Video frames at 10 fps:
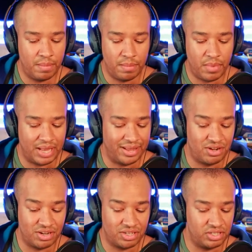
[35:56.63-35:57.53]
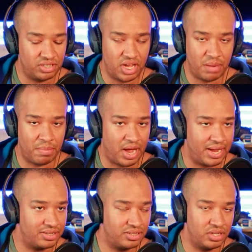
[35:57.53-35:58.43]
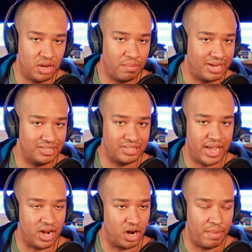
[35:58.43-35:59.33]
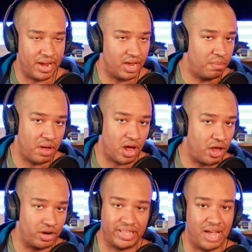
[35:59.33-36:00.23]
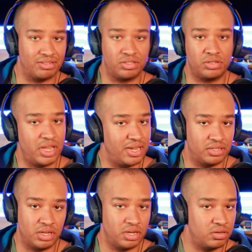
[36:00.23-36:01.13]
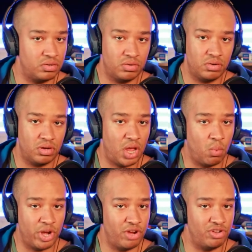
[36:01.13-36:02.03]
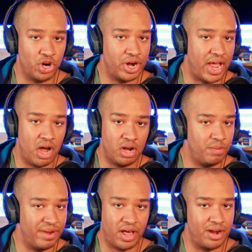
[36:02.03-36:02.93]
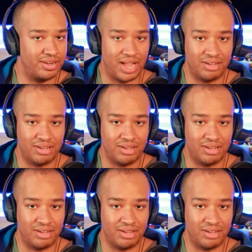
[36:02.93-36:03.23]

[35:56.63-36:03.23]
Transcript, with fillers: Electricians in my in my state are making about a hundred thousand easily. When you journey out, you're making a hundred thousand